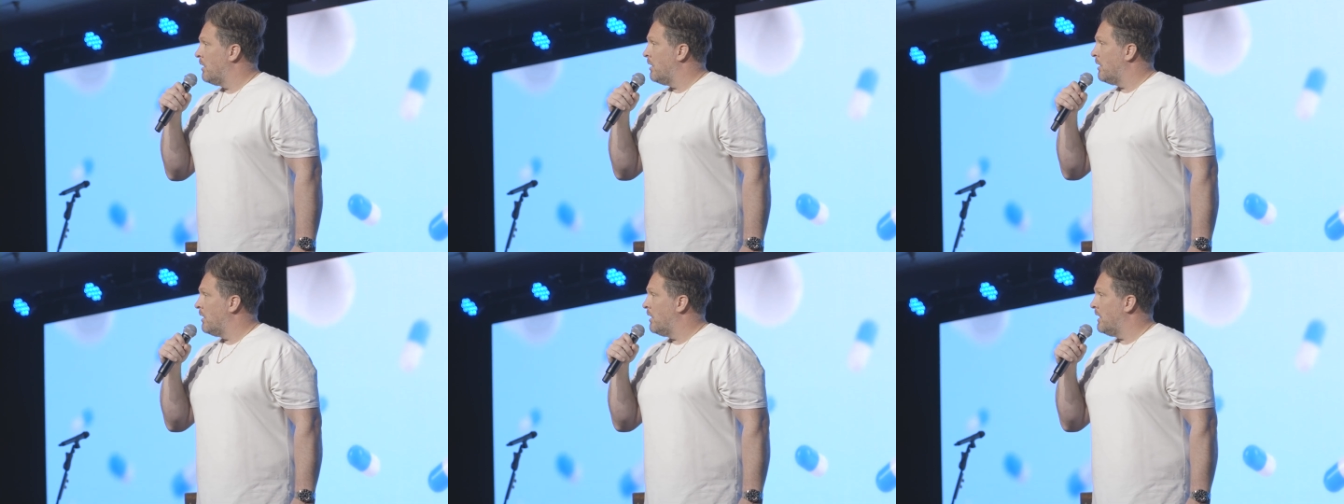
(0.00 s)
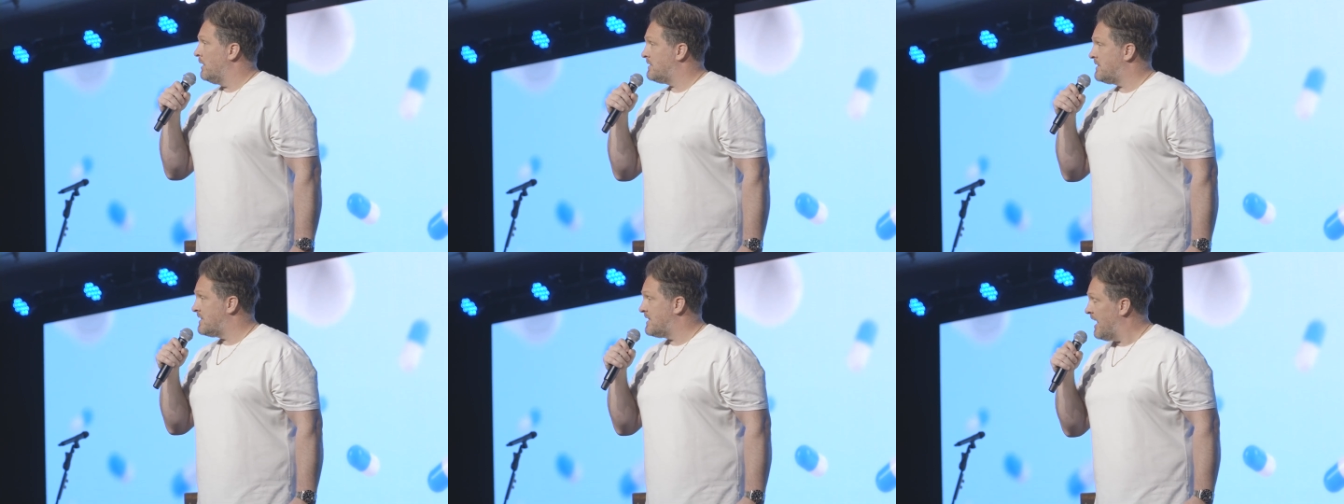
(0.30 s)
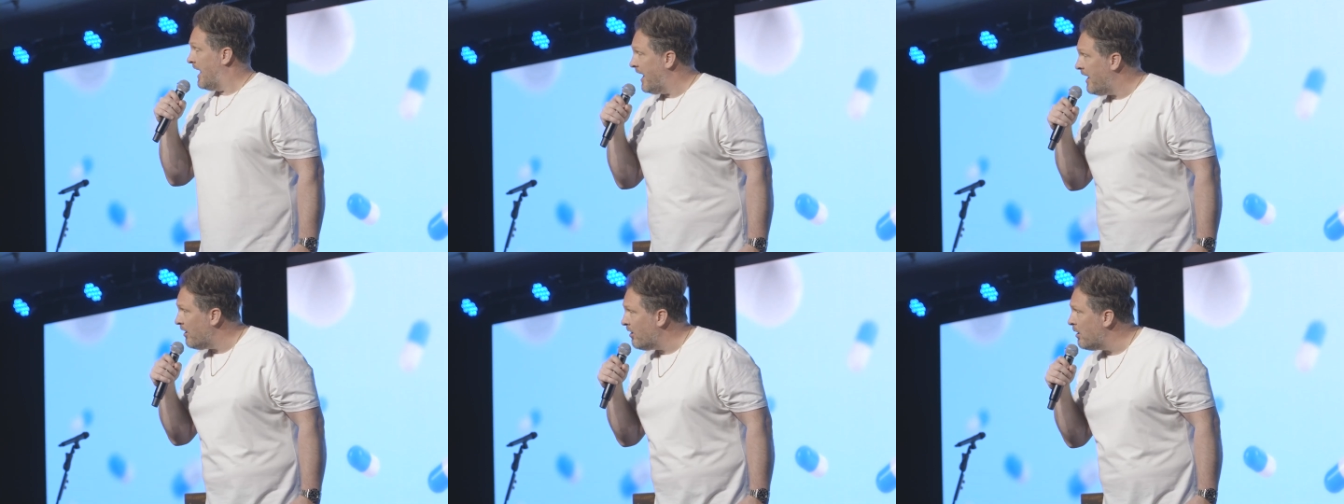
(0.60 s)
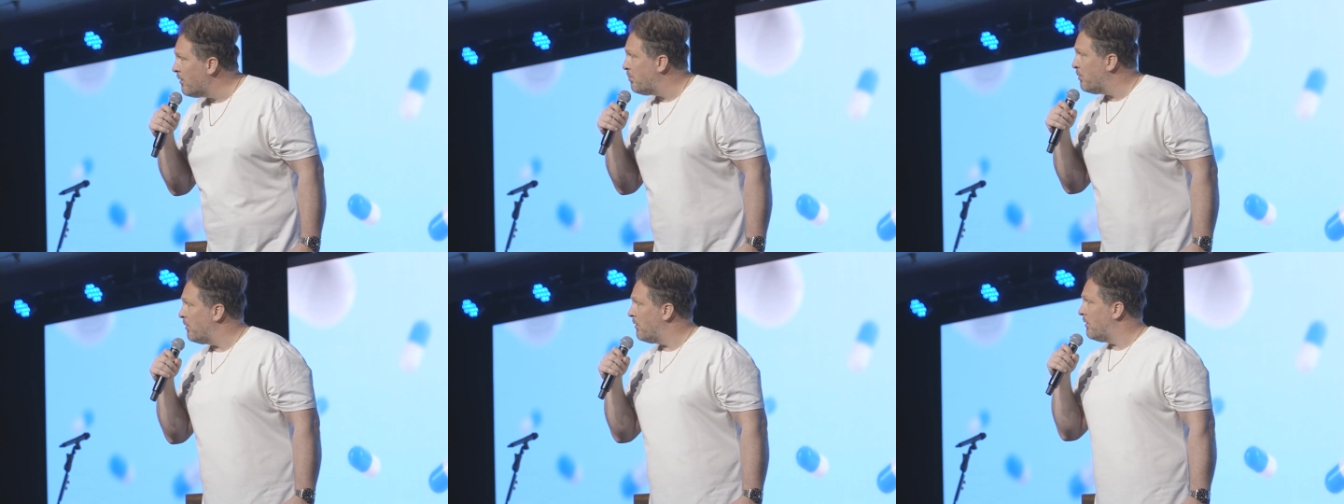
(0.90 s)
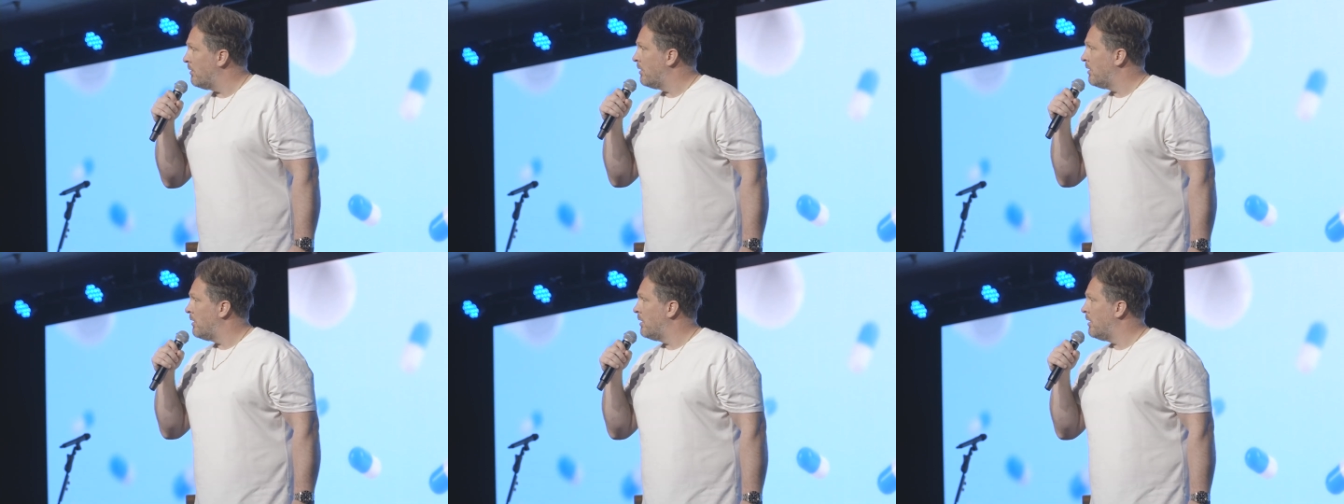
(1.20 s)
It's terrible.
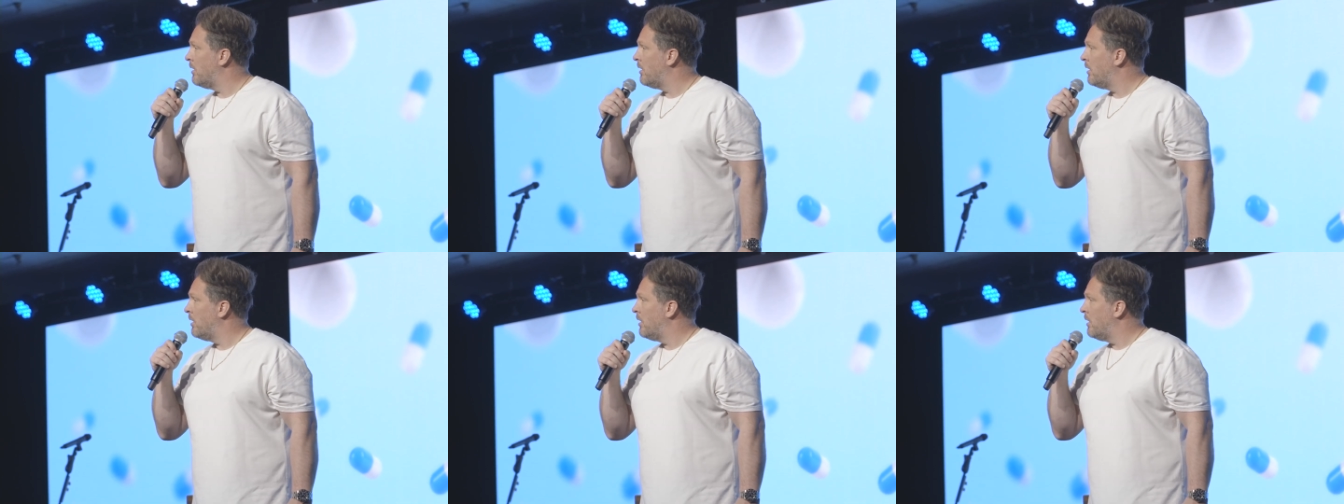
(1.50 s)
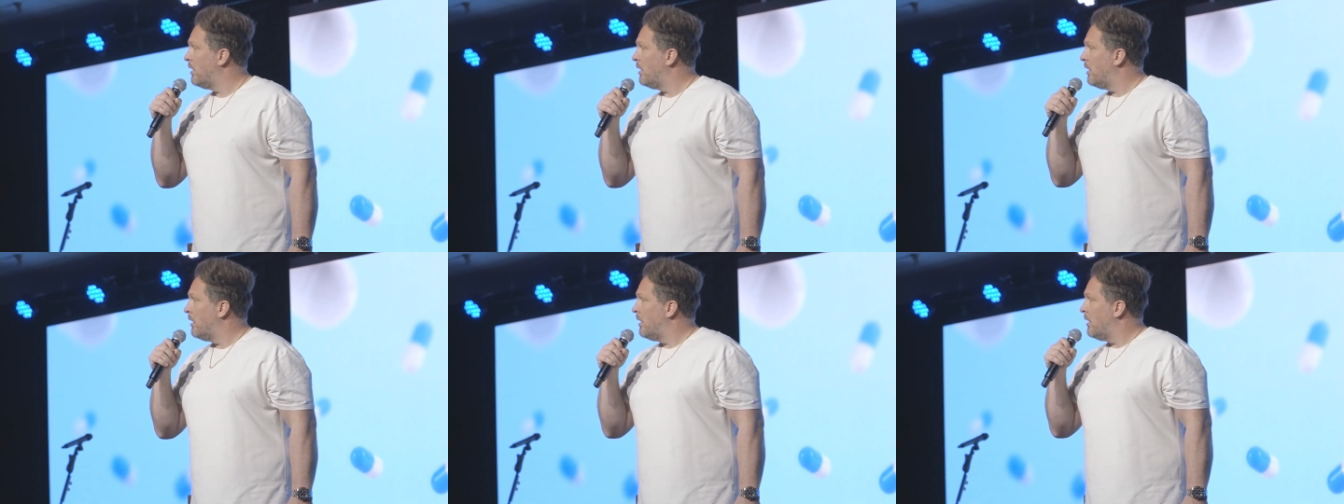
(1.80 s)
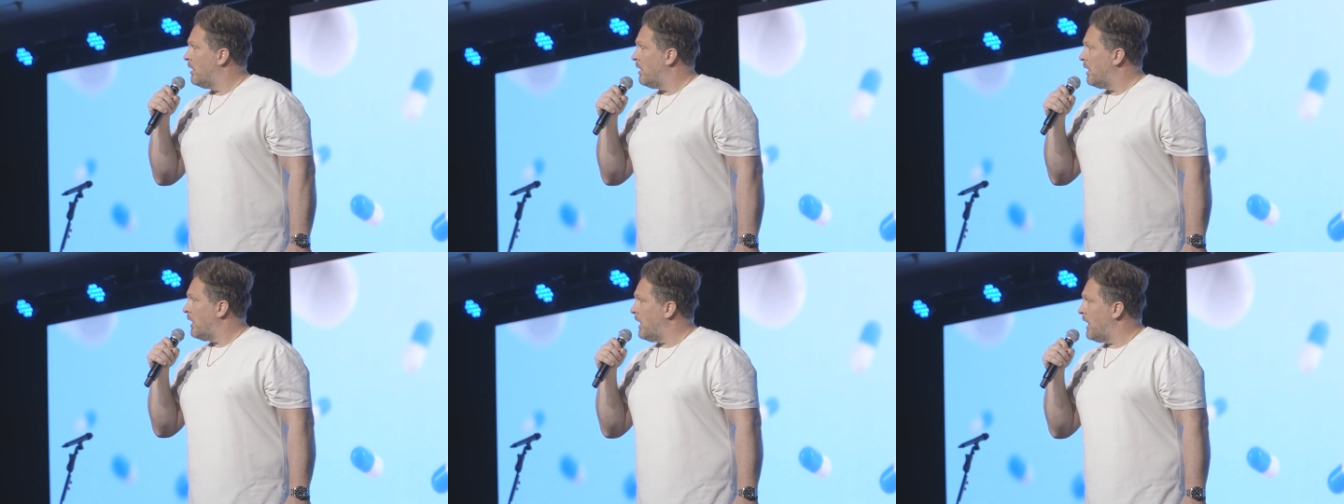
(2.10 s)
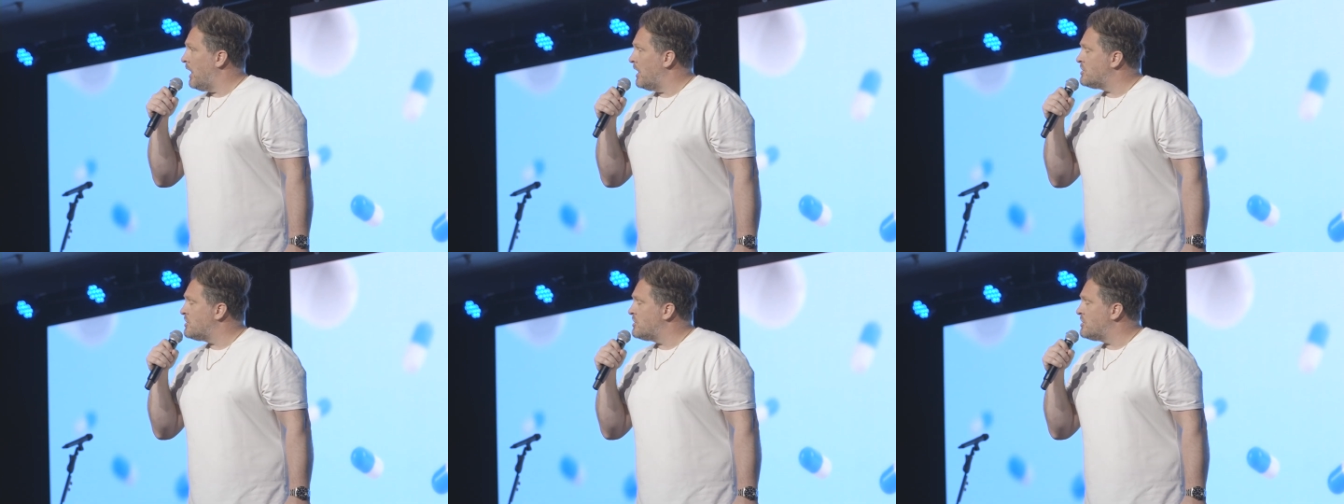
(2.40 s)
And,